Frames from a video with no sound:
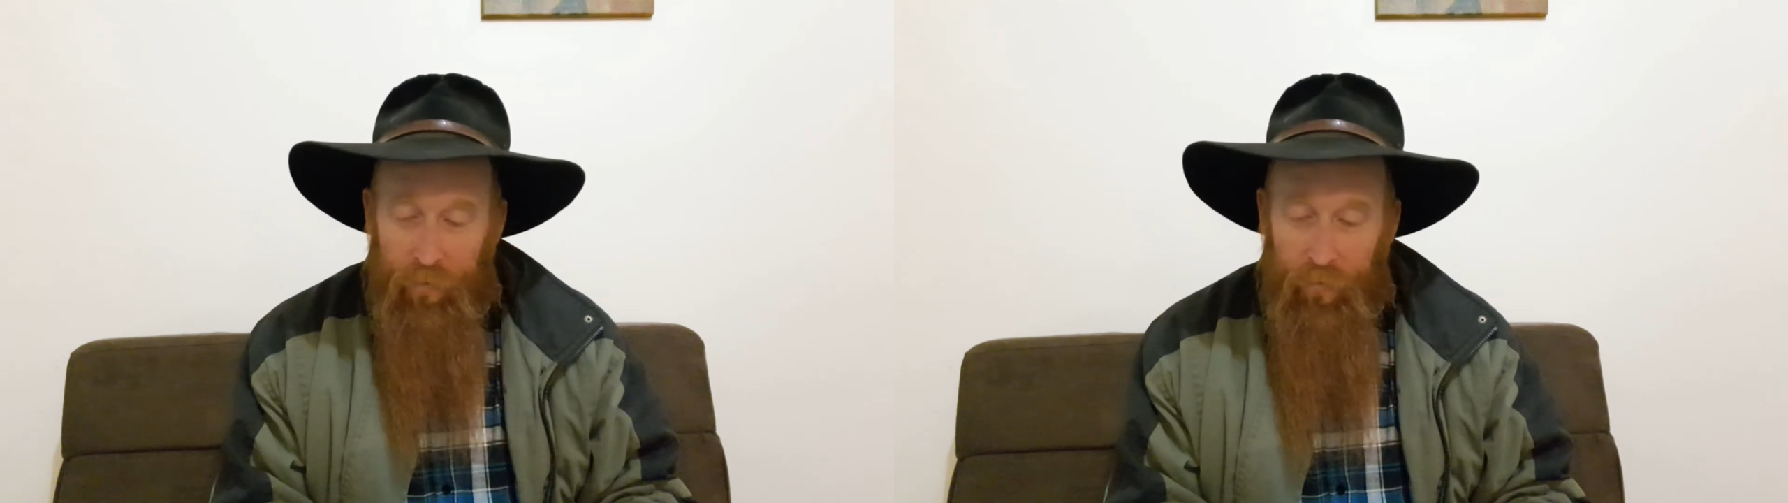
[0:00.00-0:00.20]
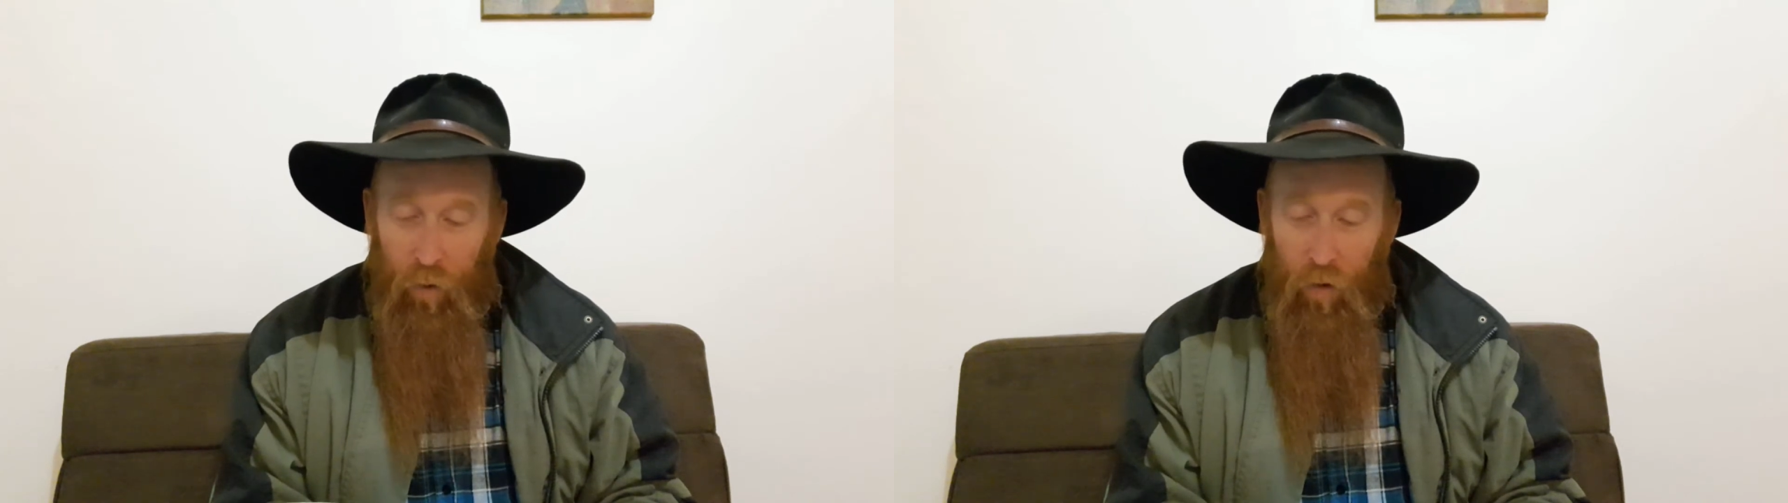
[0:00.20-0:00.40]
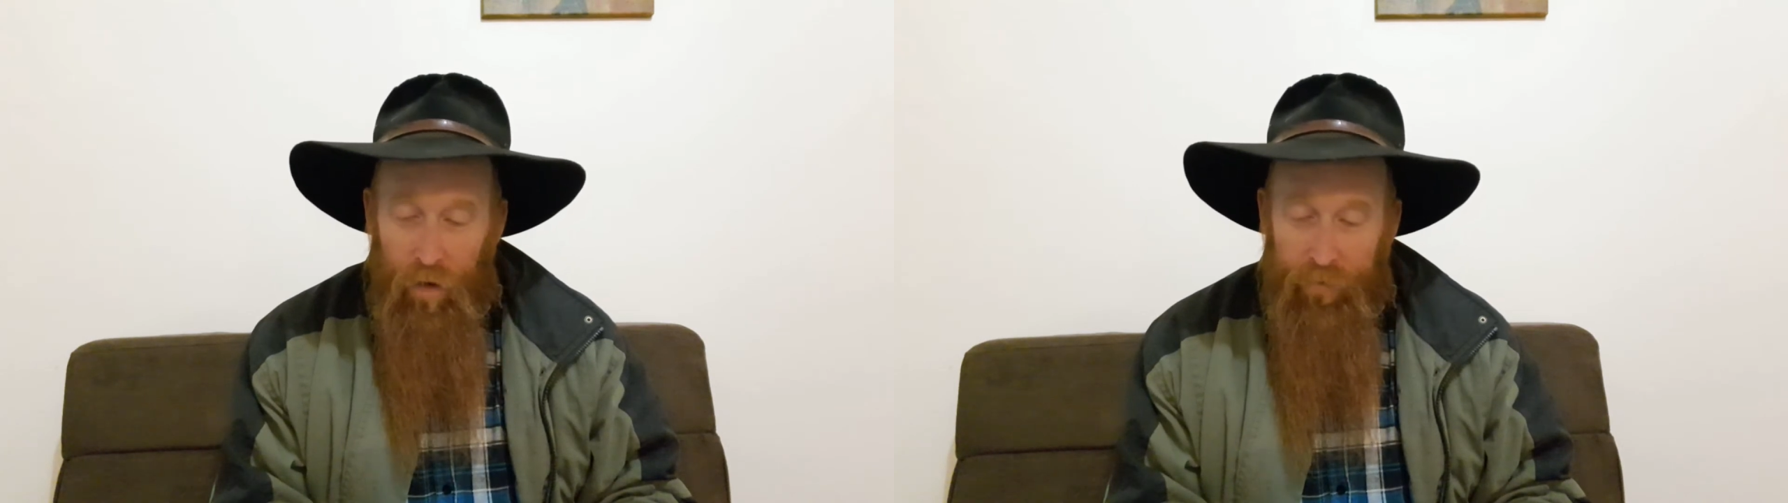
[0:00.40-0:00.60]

for